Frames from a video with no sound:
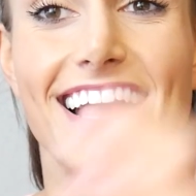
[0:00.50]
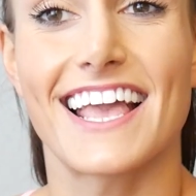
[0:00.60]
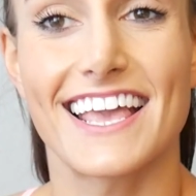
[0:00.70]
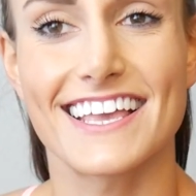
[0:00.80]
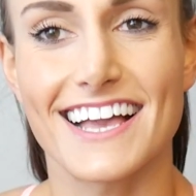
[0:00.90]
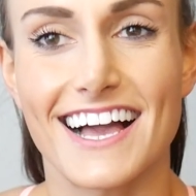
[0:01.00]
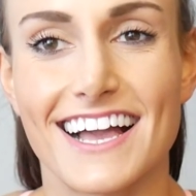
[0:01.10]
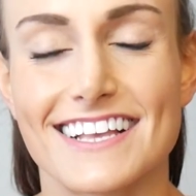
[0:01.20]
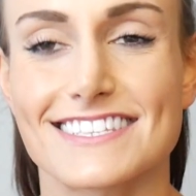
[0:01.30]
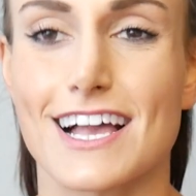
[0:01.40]
Hey
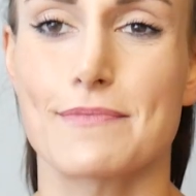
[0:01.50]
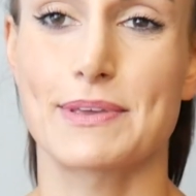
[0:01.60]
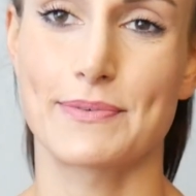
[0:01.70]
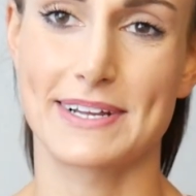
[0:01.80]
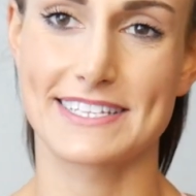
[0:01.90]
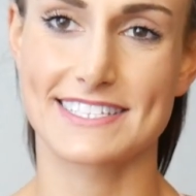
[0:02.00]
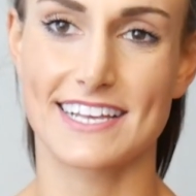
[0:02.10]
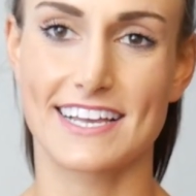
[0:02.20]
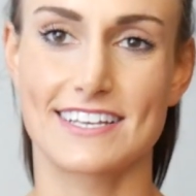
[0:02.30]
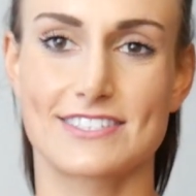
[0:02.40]
guys, happy Wednesday.